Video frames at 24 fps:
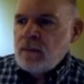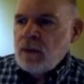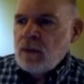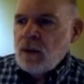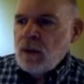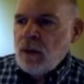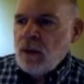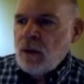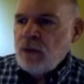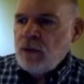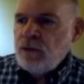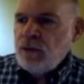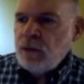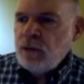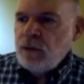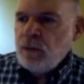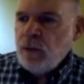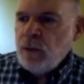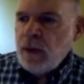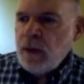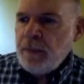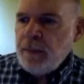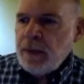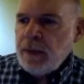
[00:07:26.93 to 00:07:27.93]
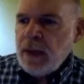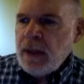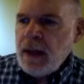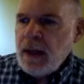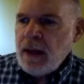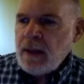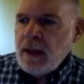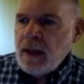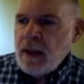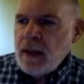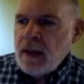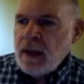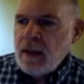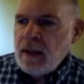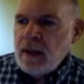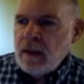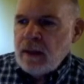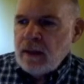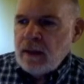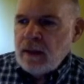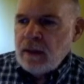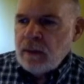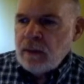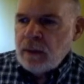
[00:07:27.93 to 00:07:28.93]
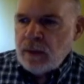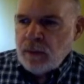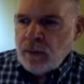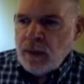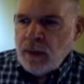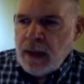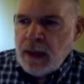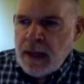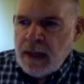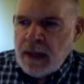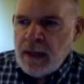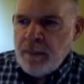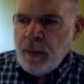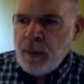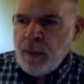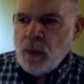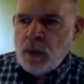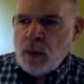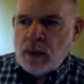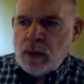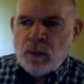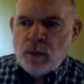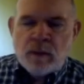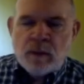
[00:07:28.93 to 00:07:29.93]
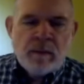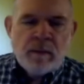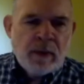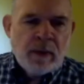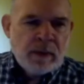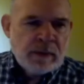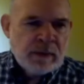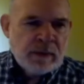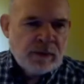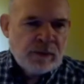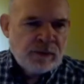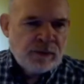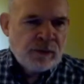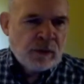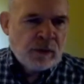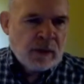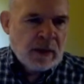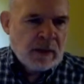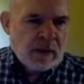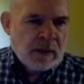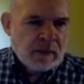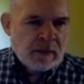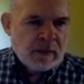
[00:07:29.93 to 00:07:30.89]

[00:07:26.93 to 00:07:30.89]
Or should we apply at any point when building the circuit?